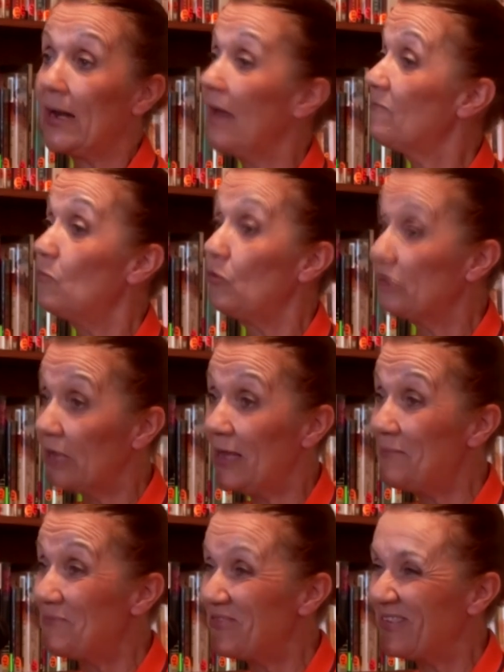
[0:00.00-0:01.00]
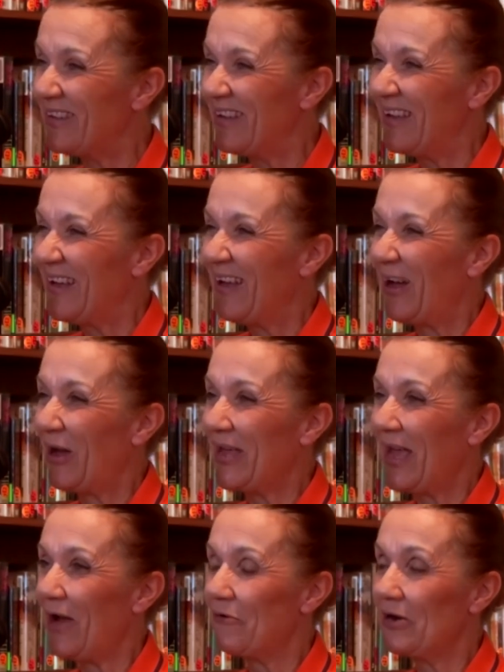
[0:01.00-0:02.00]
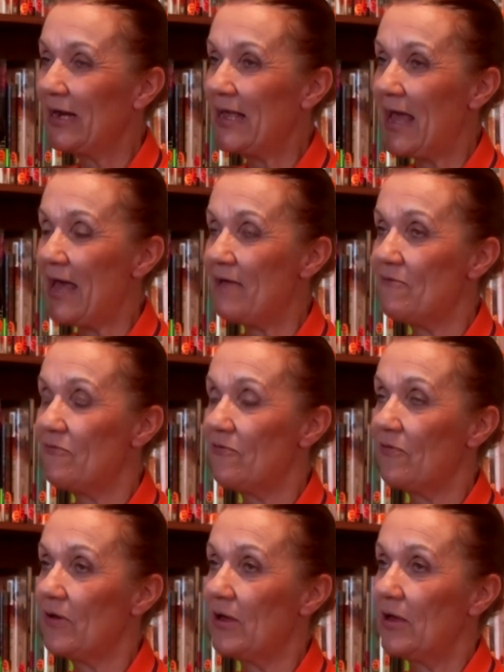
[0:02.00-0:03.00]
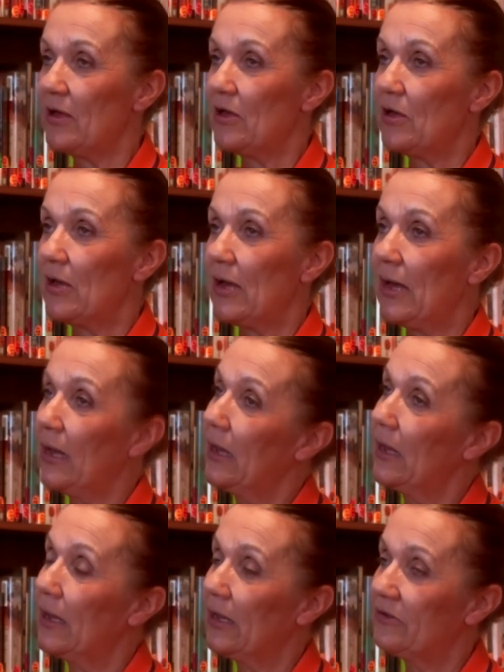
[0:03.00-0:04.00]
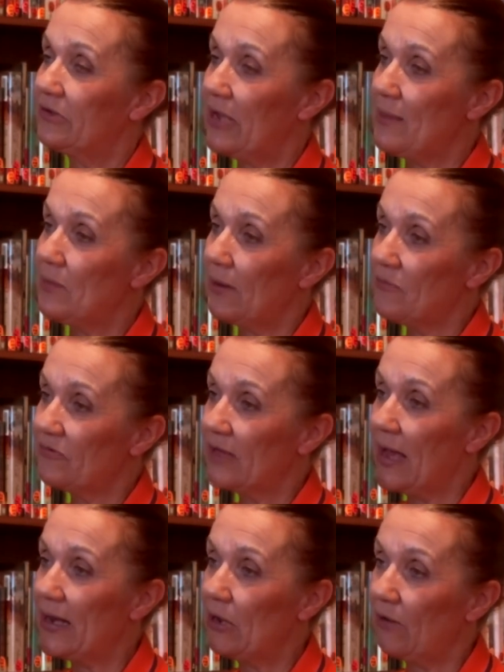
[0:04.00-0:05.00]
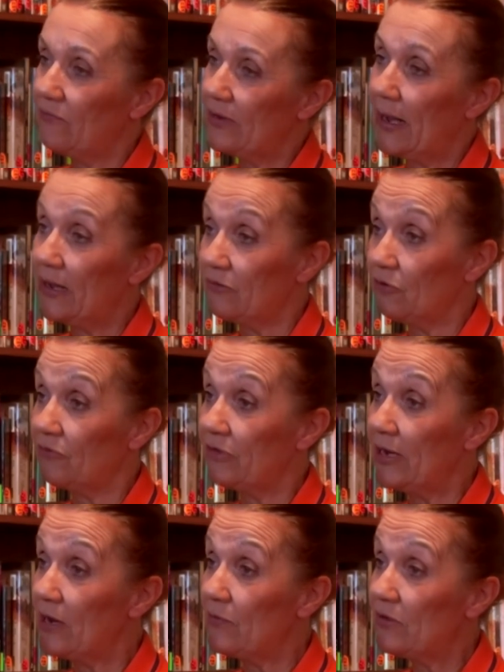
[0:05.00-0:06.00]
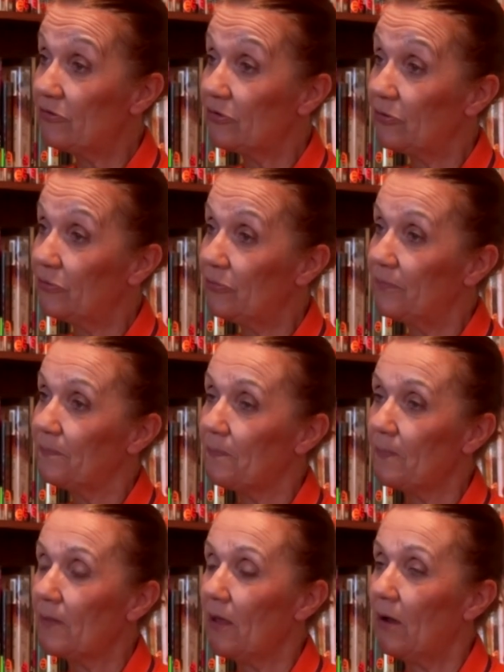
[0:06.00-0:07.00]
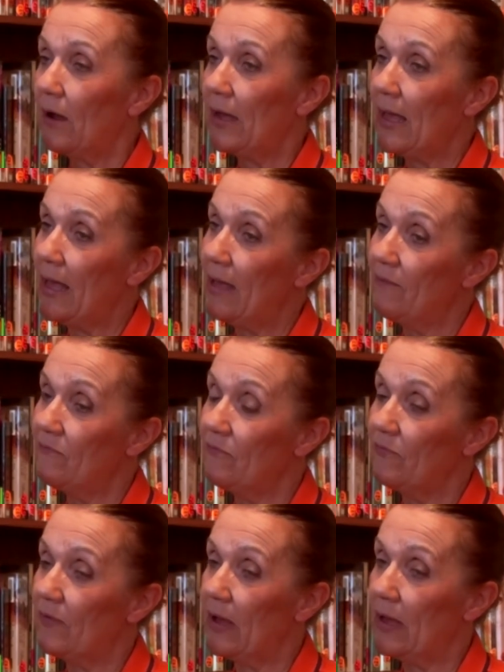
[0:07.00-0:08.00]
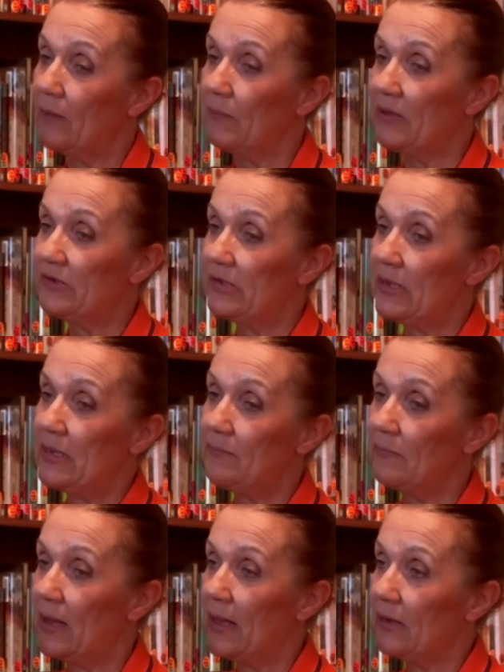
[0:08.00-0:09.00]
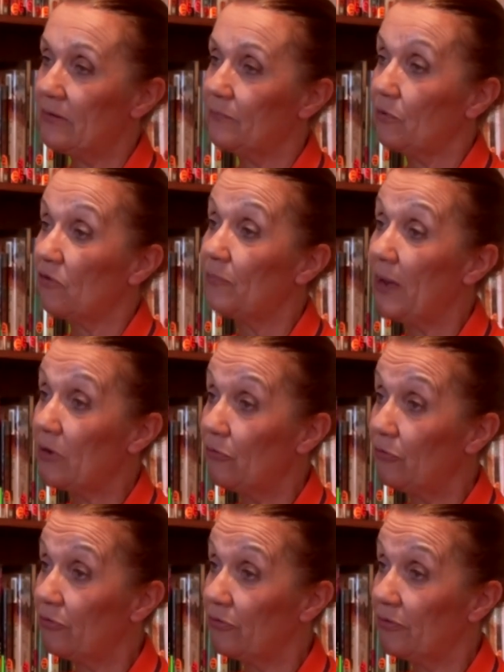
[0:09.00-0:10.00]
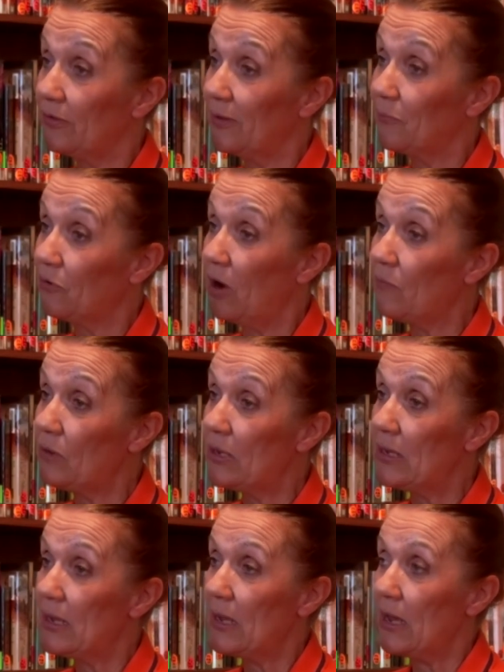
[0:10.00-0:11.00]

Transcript: I'd love more teams. I currently have uh, a team that I'm starting off in Ardrossan Area School. I have um, a team at Prospect North Primary,